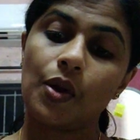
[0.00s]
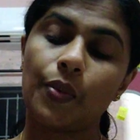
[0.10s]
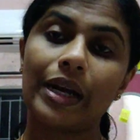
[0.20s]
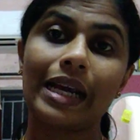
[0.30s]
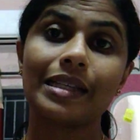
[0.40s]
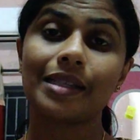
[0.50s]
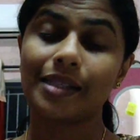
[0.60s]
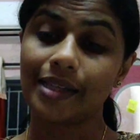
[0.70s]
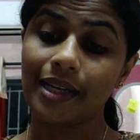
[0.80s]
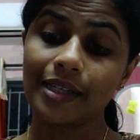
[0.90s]
Whereas the
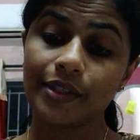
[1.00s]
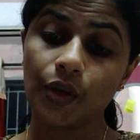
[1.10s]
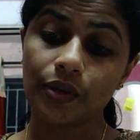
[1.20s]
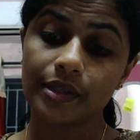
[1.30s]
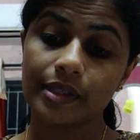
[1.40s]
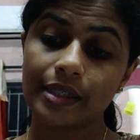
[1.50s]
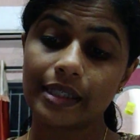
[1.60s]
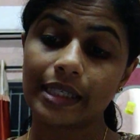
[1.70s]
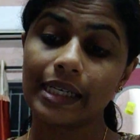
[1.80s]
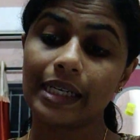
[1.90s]
CNS
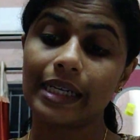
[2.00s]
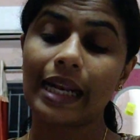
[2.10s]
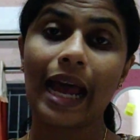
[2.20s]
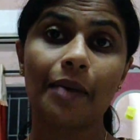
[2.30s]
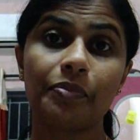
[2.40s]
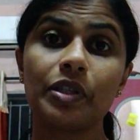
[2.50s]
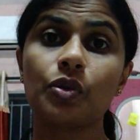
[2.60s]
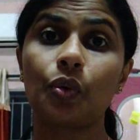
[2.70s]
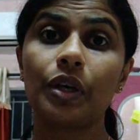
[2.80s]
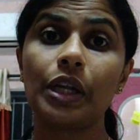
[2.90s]
toxicity, it happens
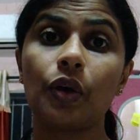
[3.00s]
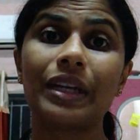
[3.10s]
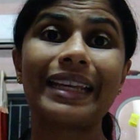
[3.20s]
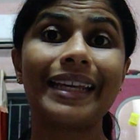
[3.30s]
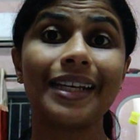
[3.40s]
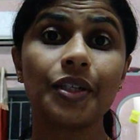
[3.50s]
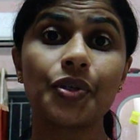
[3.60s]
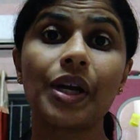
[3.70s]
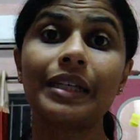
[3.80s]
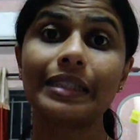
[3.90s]
only on
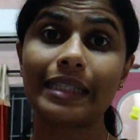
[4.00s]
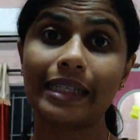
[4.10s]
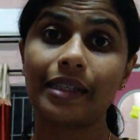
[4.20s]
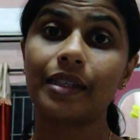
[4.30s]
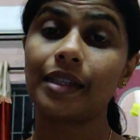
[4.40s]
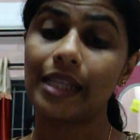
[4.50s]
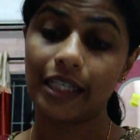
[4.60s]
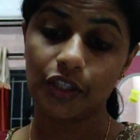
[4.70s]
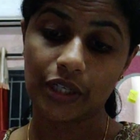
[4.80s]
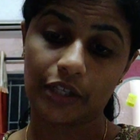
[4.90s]
intrathecal
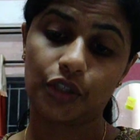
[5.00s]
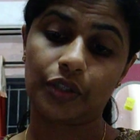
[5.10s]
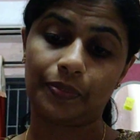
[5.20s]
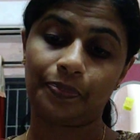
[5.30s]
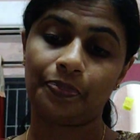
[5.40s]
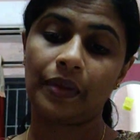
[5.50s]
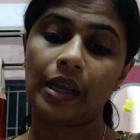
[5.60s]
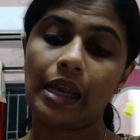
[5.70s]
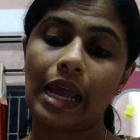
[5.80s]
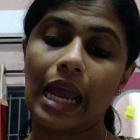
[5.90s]
injection,
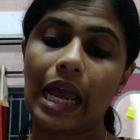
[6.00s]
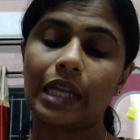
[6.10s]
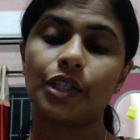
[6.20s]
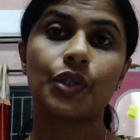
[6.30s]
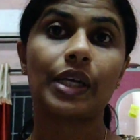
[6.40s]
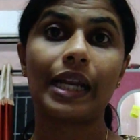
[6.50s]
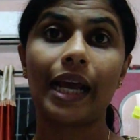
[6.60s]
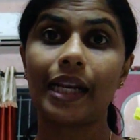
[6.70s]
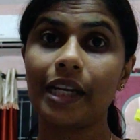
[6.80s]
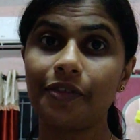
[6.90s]
and you can
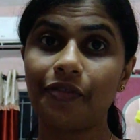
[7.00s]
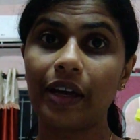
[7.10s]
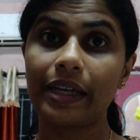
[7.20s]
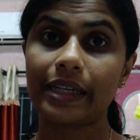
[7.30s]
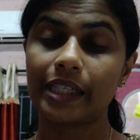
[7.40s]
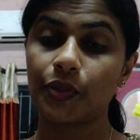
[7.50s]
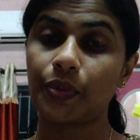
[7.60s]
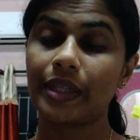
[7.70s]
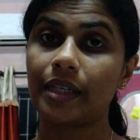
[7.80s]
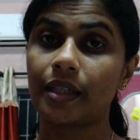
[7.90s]
identify it
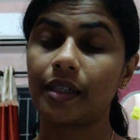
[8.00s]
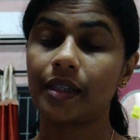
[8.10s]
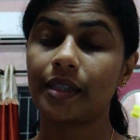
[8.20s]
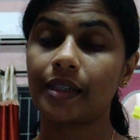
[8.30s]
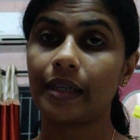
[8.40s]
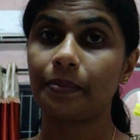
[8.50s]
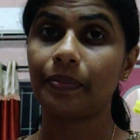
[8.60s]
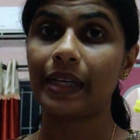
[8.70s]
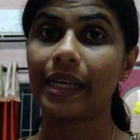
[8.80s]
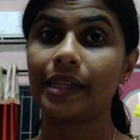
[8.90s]
with the
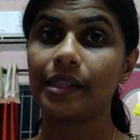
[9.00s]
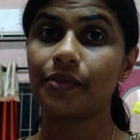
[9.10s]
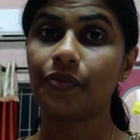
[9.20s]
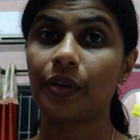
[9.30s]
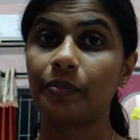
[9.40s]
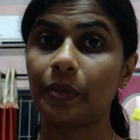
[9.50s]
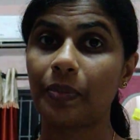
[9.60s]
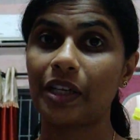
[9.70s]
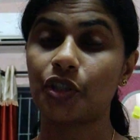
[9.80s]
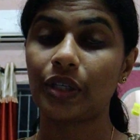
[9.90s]
complaints from the
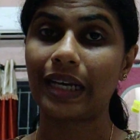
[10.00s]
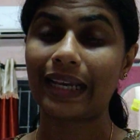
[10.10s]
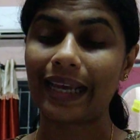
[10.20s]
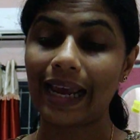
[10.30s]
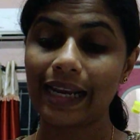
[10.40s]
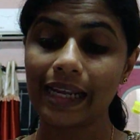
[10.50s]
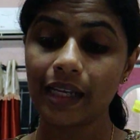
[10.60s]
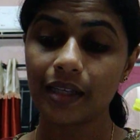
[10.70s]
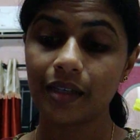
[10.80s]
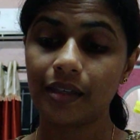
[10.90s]
patient like headache,
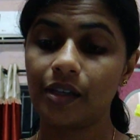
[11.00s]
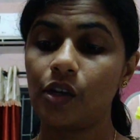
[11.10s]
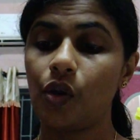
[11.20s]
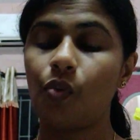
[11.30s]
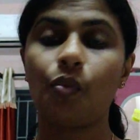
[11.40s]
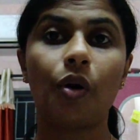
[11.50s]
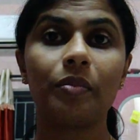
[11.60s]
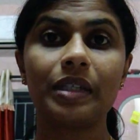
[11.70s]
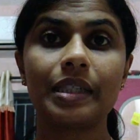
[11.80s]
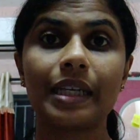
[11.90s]

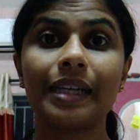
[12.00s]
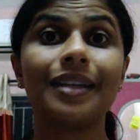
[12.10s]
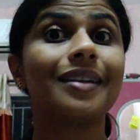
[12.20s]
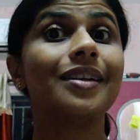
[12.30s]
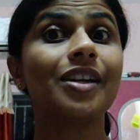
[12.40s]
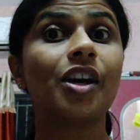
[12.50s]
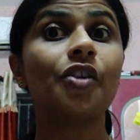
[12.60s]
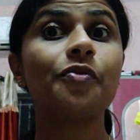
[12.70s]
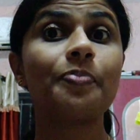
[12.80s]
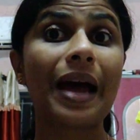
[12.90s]
vomiting,
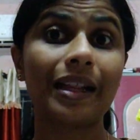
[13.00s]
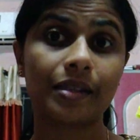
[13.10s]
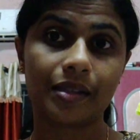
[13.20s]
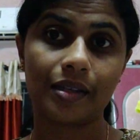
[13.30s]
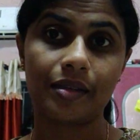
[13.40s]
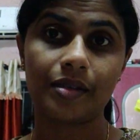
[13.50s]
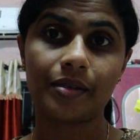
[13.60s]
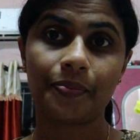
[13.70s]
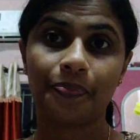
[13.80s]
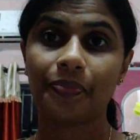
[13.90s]
nerve
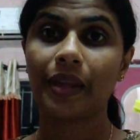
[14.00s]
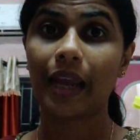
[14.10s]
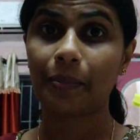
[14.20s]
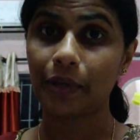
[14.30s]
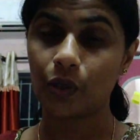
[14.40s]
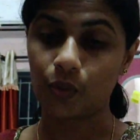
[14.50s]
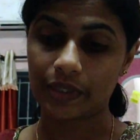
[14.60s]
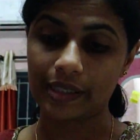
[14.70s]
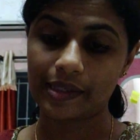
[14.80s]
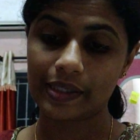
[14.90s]
palsies can be
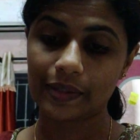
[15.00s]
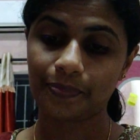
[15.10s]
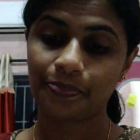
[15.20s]
noticed.